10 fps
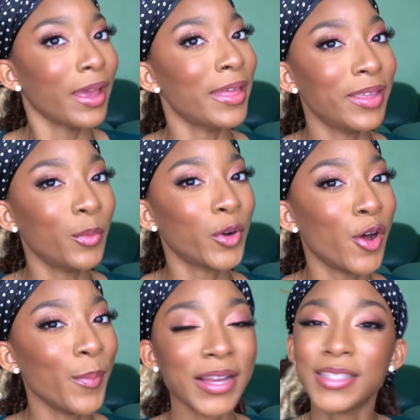And then we'll
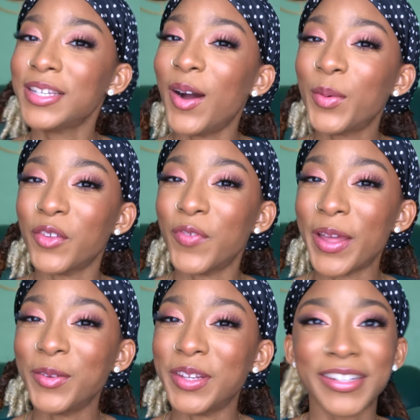come back to y'all with the
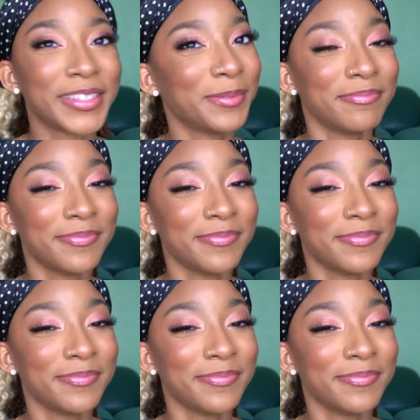final look.